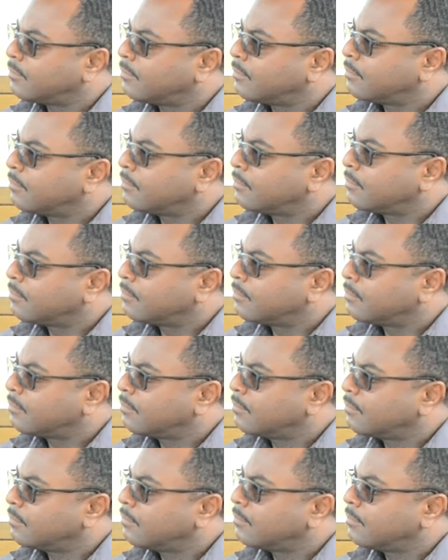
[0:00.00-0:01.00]

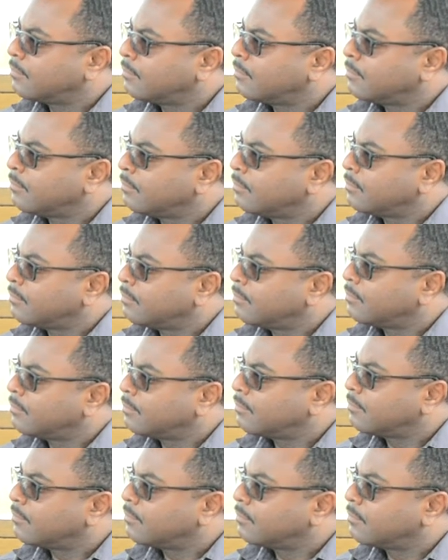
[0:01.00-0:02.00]

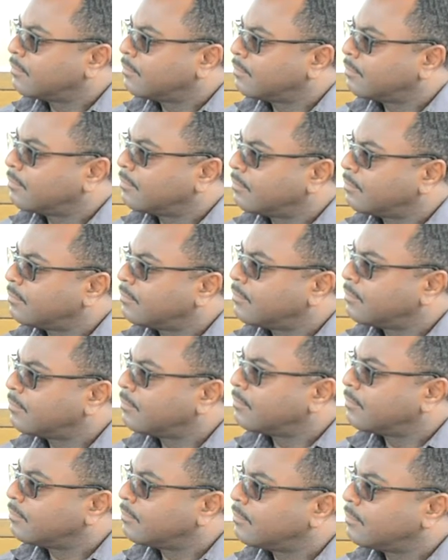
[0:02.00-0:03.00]

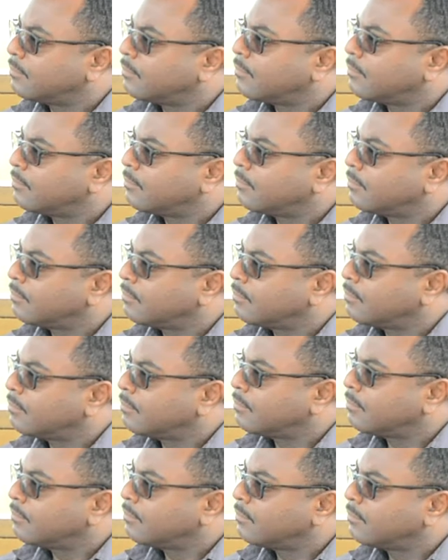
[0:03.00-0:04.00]

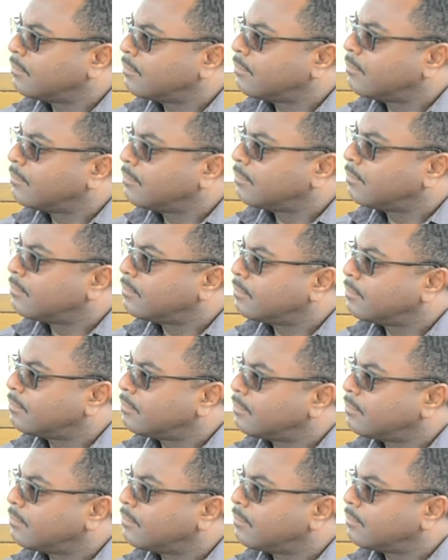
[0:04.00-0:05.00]

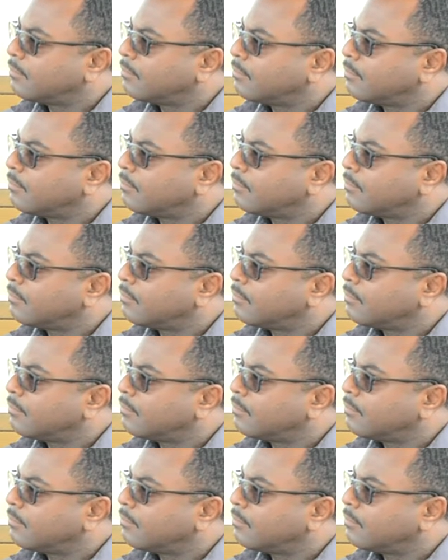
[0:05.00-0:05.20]
The person shown says nothing.